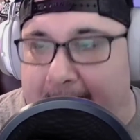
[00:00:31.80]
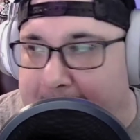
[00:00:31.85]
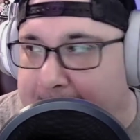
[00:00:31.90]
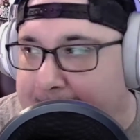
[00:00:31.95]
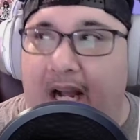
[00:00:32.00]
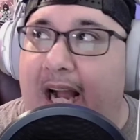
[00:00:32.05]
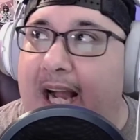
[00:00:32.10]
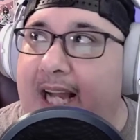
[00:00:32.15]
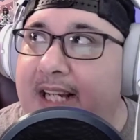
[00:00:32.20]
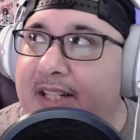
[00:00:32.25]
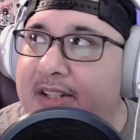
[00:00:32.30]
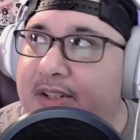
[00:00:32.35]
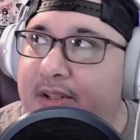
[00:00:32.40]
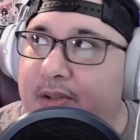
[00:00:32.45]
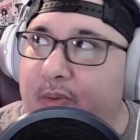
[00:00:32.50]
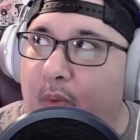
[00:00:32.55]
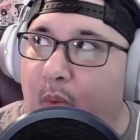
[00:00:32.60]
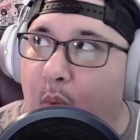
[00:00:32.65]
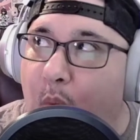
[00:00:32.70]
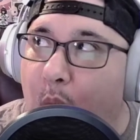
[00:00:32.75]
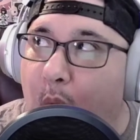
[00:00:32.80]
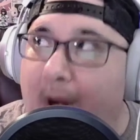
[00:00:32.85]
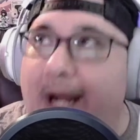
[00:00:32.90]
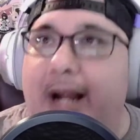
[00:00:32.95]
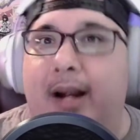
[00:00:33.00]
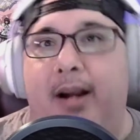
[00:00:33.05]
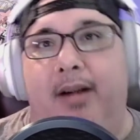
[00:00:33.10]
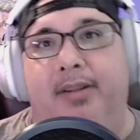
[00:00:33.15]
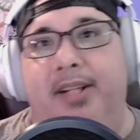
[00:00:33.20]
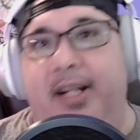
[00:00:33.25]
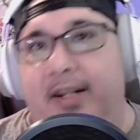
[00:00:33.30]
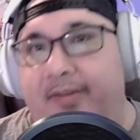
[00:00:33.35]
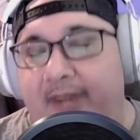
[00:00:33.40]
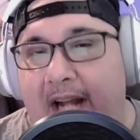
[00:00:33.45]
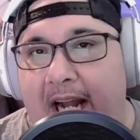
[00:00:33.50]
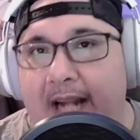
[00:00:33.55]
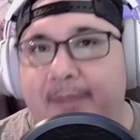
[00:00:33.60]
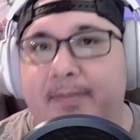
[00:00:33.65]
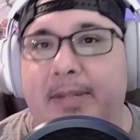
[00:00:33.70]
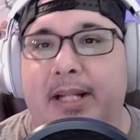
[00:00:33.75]
I swear that if
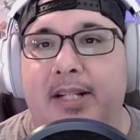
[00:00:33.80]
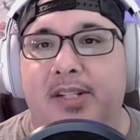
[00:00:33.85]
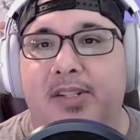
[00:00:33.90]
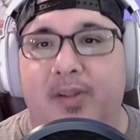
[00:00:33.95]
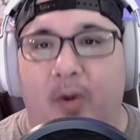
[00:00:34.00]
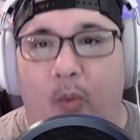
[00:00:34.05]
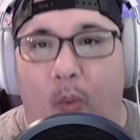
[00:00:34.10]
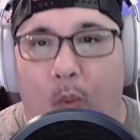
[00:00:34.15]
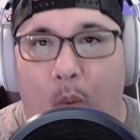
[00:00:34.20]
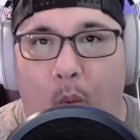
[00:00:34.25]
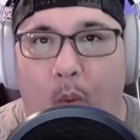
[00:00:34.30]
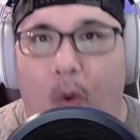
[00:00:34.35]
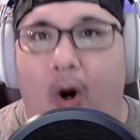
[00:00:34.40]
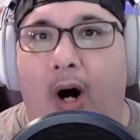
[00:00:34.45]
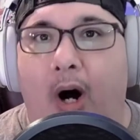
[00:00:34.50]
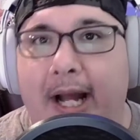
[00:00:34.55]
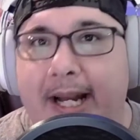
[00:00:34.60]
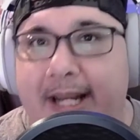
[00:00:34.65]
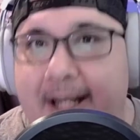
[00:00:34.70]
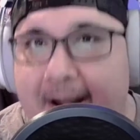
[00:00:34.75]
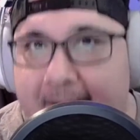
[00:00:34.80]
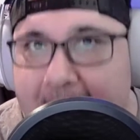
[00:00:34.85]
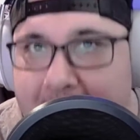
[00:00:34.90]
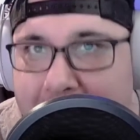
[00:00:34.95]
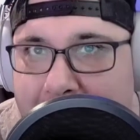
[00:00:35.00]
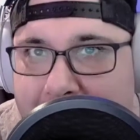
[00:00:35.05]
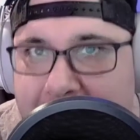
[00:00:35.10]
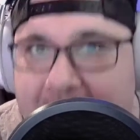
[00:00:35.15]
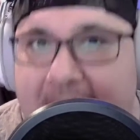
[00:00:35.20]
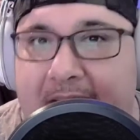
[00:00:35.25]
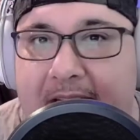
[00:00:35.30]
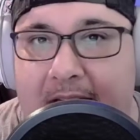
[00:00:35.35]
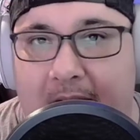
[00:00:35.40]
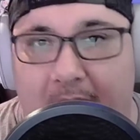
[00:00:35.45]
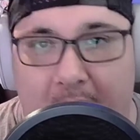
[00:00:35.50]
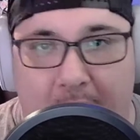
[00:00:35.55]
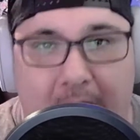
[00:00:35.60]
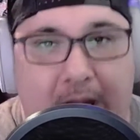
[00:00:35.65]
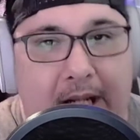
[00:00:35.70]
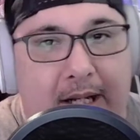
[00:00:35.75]
I miss one
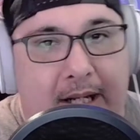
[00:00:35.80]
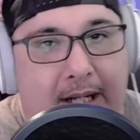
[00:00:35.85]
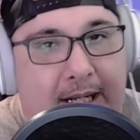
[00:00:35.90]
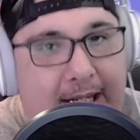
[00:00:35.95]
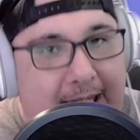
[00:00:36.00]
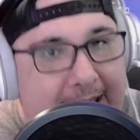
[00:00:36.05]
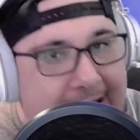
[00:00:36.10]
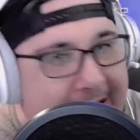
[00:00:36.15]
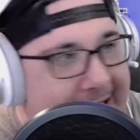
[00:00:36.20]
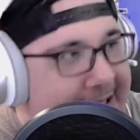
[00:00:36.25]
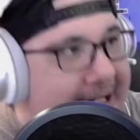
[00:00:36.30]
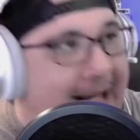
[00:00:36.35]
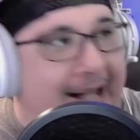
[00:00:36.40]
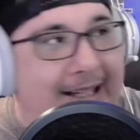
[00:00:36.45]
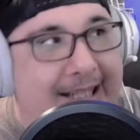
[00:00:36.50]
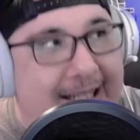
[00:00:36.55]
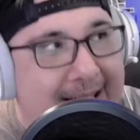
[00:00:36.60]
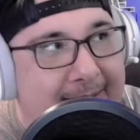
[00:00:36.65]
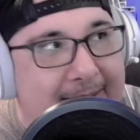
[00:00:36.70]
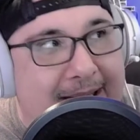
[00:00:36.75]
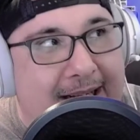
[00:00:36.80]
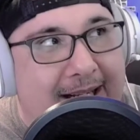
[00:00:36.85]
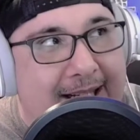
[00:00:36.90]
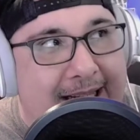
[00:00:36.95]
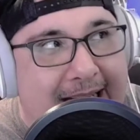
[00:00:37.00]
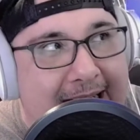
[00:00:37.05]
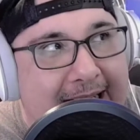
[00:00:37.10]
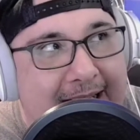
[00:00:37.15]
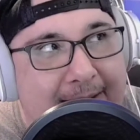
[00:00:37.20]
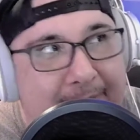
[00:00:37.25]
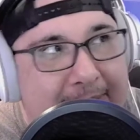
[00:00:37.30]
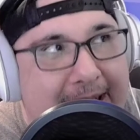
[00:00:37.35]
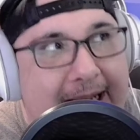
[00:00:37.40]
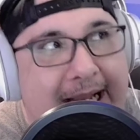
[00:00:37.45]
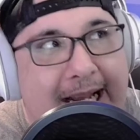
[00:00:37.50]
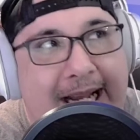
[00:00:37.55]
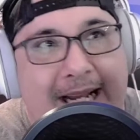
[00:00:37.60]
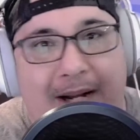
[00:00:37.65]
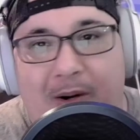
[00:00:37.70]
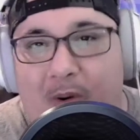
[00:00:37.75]
video talking about
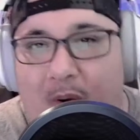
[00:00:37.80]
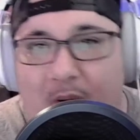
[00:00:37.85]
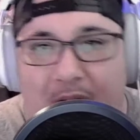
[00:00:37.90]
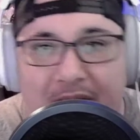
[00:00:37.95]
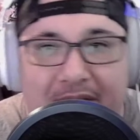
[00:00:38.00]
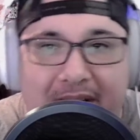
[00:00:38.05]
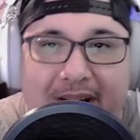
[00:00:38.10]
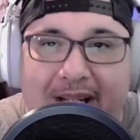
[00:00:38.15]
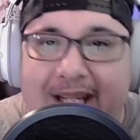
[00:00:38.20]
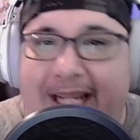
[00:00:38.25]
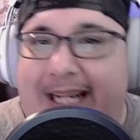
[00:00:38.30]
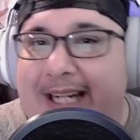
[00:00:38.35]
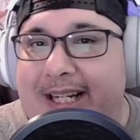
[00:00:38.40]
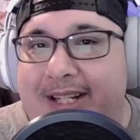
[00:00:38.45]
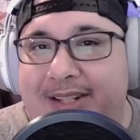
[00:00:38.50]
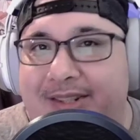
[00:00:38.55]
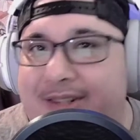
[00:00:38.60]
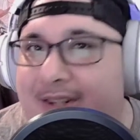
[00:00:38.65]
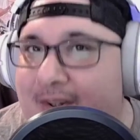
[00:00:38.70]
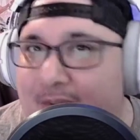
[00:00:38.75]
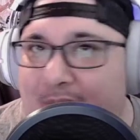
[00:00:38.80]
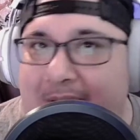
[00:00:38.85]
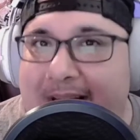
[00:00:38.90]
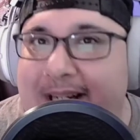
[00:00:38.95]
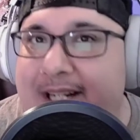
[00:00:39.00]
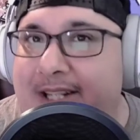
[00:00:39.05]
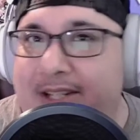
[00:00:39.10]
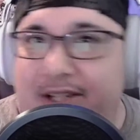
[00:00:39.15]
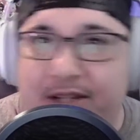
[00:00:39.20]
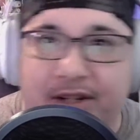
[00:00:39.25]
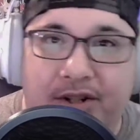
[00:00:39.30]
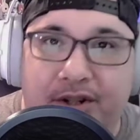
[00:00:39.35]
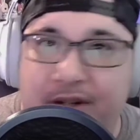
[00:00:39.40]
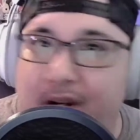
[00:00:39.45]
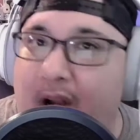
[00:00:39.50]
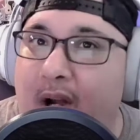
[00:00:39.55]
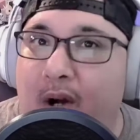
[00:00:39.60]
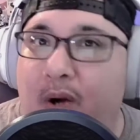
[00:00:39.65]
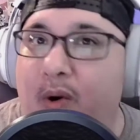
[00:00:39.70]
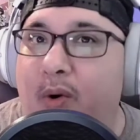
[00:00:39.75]
anime or the latest greatest
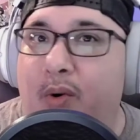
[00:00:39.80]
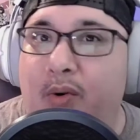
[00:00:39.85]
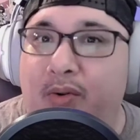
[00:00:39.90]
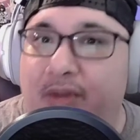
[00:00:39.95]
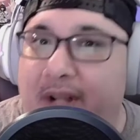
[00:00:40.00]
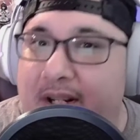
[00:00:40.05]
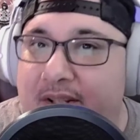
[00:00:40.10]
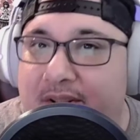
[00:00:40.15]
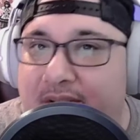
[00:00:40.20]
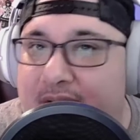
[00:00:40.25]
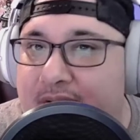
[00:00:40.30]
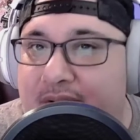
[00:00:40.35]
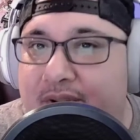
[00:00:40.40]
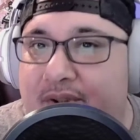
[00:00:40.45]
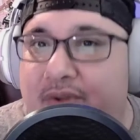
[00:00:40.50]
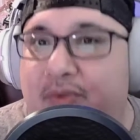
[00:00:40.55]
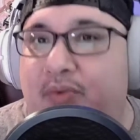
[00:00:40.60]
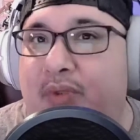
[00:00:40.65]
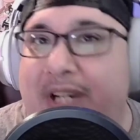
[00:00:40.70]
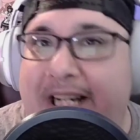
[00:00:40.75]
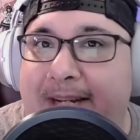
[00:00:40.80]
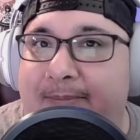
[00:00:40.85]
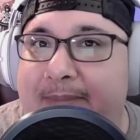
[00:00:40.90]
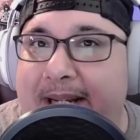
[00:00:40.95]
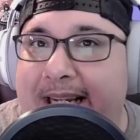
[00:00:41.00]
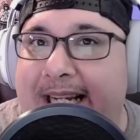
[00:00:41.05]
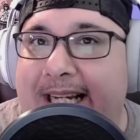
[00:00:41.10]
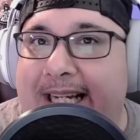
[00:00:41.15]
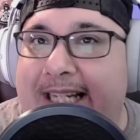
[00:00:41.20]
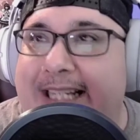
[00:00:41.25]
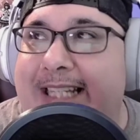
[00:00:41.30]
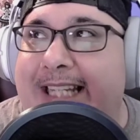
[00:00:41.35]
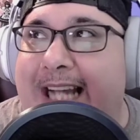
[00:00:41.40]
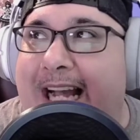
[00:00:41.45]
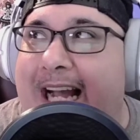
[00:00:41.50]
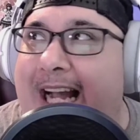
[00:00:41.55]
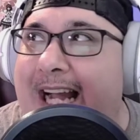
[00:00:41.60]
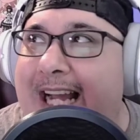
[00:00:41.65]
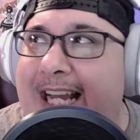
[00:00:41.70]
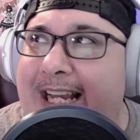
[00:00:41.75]
show that's streaming,
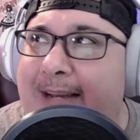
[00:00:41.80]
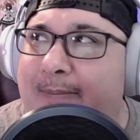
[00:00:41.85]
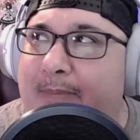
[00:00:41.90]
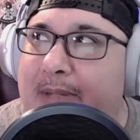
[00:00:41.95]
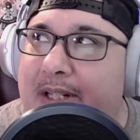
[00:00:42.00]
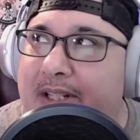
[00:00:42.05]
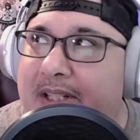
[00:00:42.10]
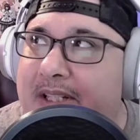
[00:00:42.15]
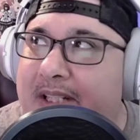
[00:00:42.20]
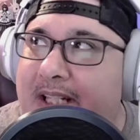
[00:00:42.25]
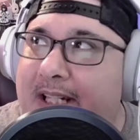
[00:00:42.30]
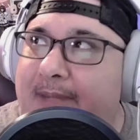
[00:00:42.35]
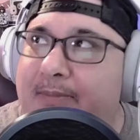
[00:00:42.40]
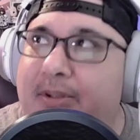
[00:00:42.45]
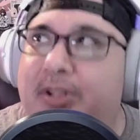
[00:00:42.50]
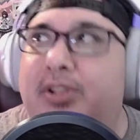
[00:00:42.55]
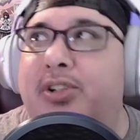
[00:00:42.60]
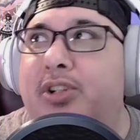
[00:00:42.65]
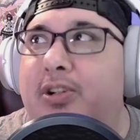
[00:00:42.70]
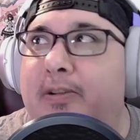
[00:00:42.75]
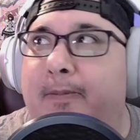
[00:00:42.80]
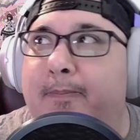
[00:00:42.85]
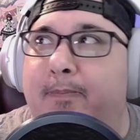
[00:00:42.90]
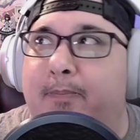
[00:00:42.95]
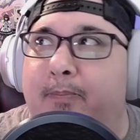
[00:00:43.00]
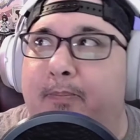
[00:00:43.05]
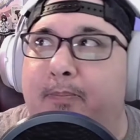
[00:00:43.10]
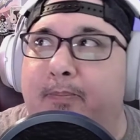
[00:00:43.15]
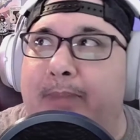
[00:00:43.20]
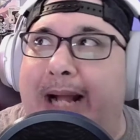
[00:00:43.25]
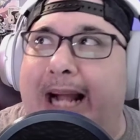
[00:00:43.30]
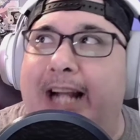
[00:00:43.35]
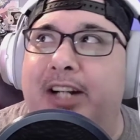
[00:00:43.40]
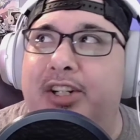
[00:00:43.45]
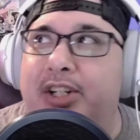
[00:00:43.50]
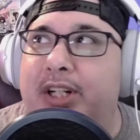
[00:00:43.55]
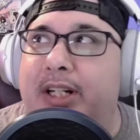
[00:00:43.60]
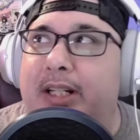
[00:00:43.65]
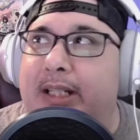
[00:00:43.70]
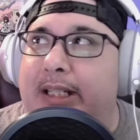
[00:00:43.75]
time seems to
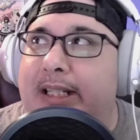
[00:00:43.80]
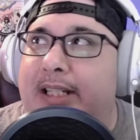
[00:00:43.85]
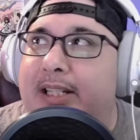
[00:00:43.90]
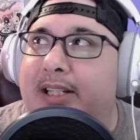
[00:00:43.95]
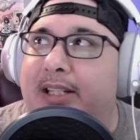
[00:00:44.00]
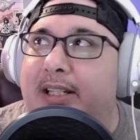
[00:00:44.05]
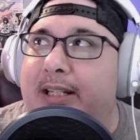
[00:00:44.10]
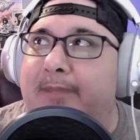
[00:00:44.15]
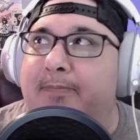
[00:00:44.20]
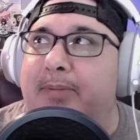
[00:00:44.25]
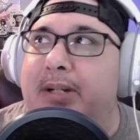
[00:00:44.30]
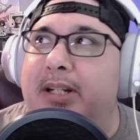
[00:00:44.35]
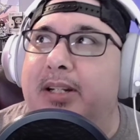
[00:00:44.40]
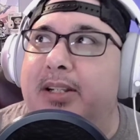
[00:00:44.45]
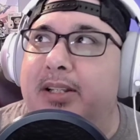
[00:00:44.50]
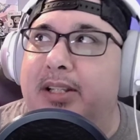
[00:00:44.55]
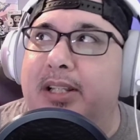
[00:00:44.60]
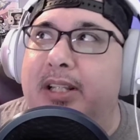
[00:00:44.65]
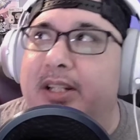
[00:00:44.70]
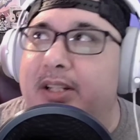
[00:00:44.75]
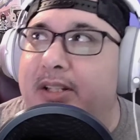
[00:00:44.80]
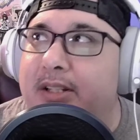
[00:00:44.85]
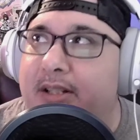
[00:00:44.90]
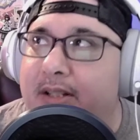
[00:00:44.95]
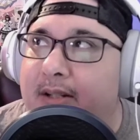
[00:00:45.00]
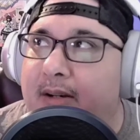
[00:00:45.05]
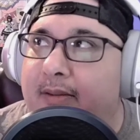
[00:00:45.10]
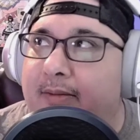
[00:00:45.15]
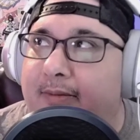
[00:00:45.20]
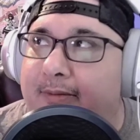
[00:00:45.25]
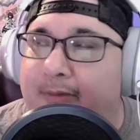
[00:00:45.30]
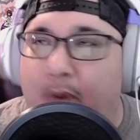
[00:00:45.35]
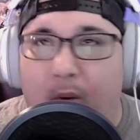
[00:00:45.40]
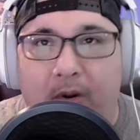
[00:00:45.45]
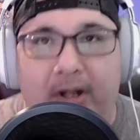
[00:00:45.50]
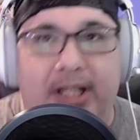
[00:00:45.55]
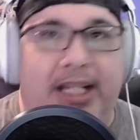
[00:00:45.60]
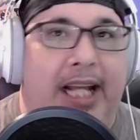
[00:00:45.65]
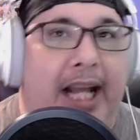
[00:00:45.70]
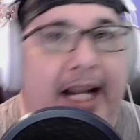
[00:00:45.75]
magically slip into this
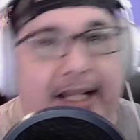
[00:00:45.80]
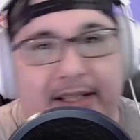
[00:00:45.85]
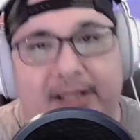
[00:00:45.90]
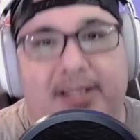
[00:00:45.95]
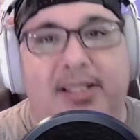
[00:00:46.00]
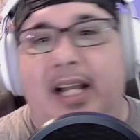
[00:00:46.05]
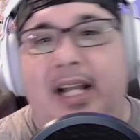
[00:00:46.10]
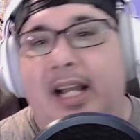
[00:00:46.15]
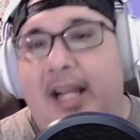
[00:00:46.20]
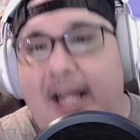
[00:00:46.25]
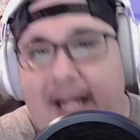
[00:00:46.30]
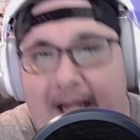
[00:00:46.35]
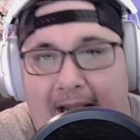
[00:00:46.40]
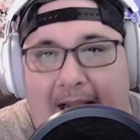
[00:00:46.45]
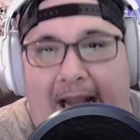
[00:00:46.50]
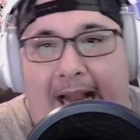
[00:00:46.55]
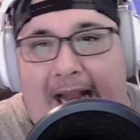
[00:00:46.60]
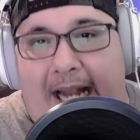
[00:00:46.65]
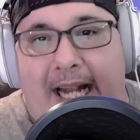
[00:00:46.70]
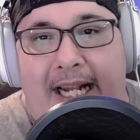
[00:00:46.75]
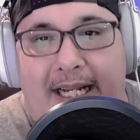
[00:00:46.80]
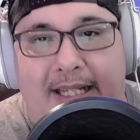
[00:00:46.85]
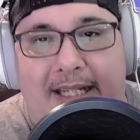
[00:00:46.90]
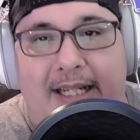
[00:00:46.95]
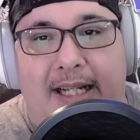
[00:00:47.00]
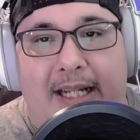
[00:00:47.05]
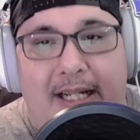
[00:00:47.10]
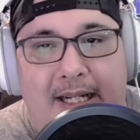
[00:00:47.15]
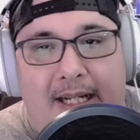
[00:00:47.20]
vortex, and